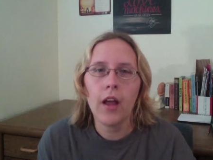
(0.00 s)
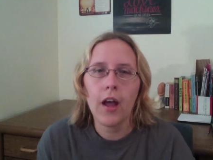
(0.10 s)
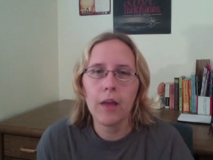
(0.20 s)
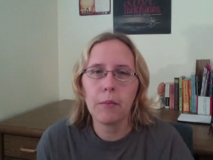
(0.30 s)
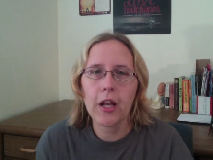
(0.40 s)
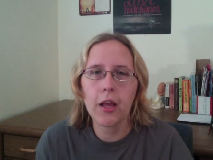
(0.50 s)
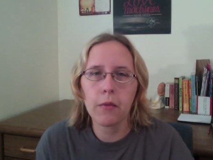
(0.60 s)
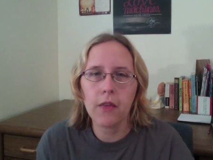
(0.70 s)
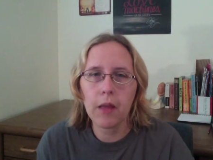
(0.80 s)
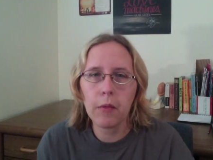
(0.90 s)
Hi, my
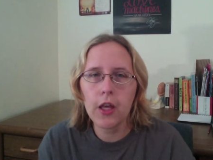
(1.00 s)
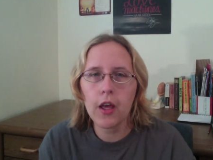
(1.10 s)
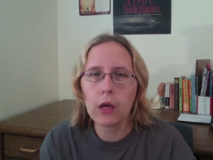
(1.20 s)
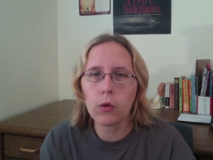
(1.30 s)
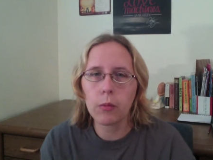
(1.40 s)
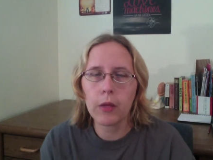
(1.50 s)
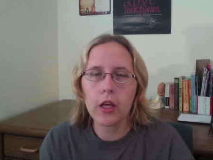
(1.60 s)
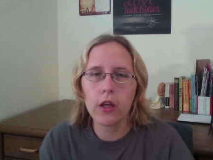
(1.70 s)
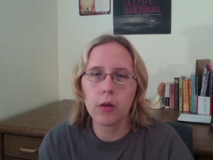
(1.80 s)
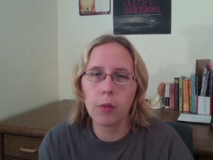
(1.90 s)
name's Amy. I will
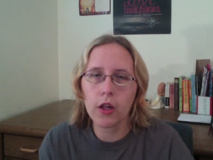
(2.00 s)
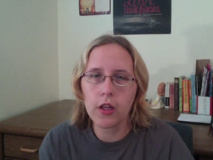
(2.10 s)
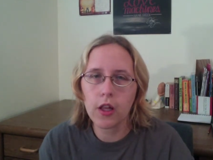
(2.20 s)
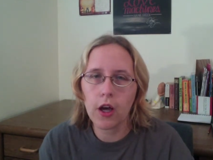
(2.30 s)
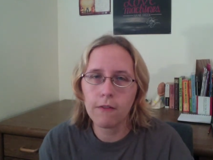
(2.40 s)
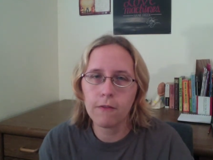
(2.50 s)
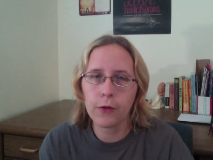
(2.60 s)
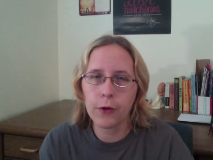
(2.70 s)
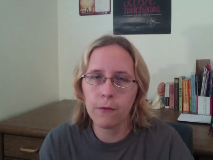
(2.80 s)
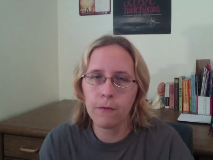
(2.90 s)
be your polyglot
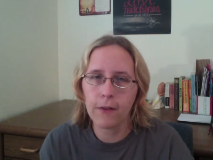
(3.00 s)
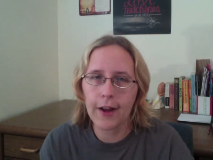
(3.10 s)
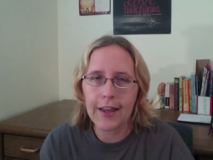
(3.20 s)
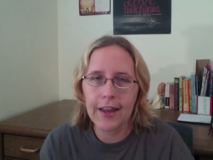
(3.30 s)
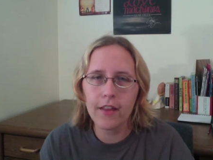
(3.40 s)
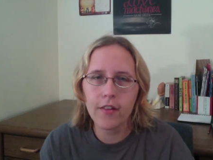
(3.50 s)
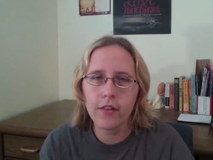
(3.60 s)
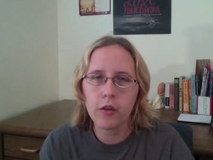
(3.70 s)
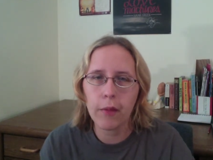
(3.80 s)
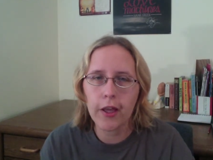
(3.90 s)
for
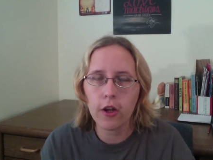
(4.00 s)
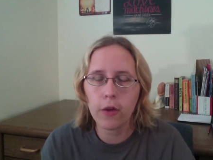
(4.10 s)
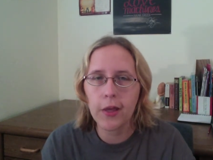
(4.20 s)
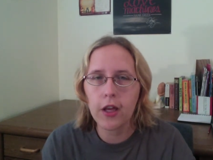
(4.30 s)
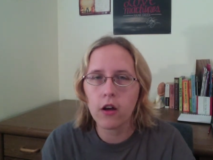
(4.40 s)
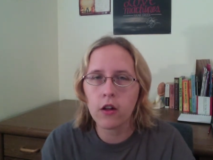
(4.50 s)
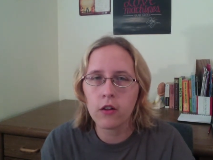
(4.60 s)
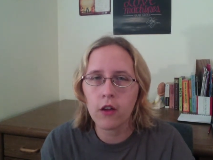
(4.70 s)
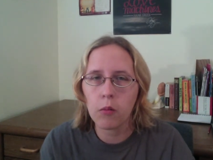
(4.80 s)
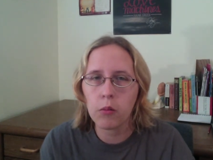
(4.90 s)
Fridays. You might know me on
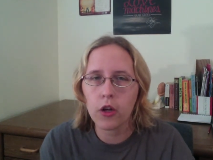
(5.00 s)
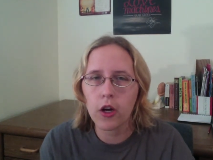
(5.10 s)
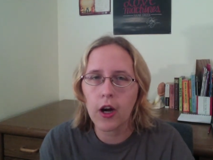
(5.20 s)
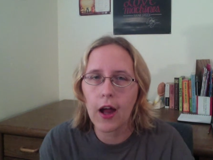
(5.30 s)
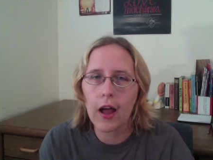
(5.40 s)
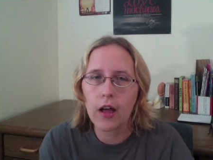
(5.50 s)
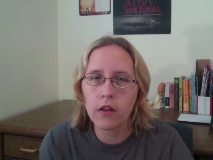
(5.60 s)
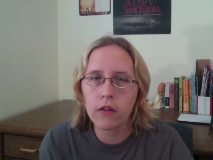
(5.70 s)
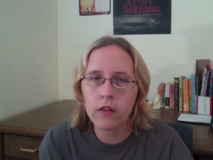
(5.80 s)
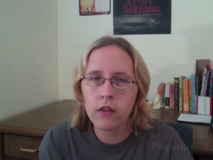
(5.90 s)
Tumblr
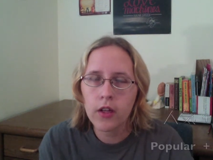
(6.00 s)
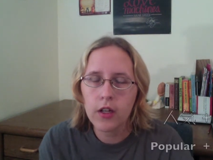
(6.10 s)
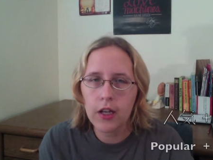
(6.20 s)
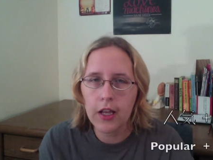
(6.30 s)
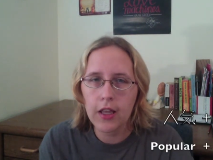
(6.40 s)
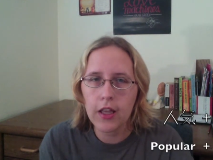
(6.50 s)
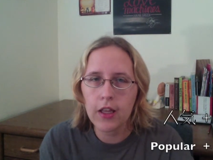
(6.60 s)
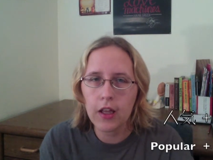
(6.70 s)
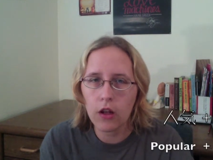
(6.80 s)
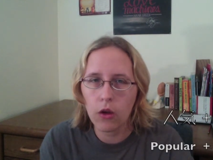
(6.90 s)
as
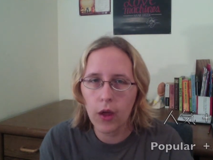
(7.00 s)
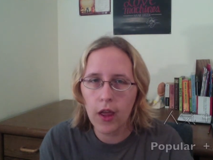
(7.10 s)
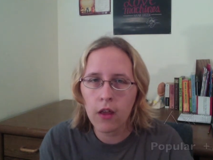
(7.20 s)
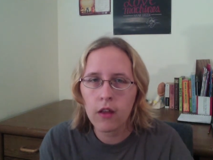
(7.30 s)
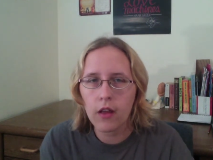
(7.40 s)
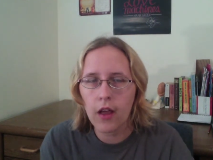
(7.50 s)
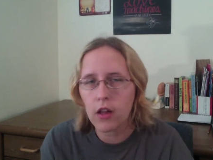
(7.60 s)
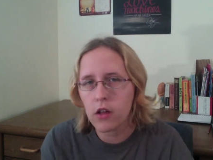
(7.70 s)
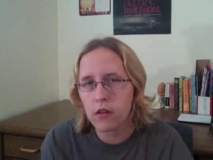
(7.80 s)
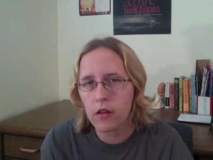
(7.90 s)
Ninki Inyue,
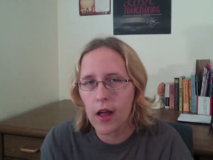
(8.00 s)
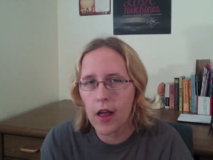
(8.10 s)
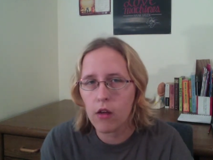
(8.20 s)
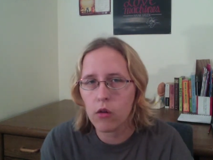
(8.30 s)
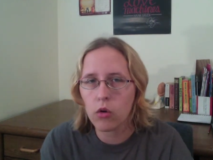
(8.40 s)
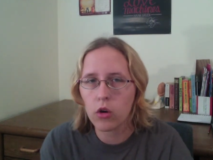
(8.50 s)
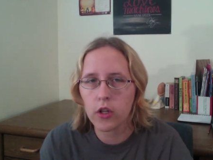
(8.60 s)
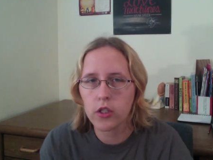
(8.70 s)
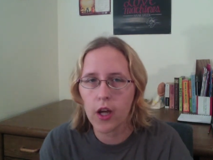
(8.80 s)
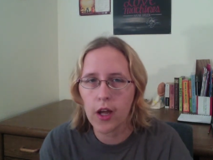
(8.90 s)
Celesi, or
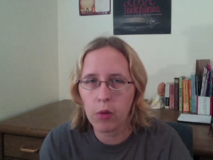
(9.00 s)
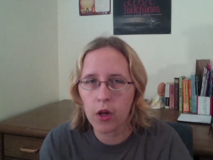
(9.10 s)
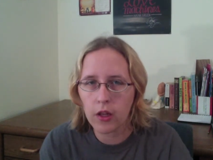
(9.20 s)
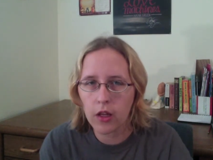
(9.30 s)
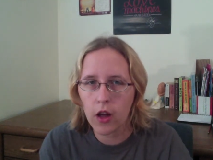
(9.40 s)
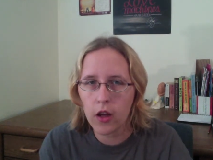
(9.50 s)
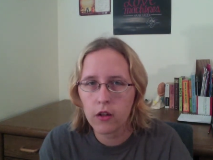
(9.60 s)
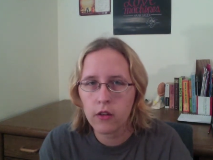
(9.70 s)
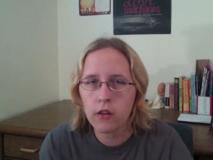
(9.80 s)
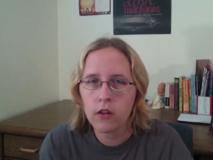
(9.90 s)
Shy Polyglot.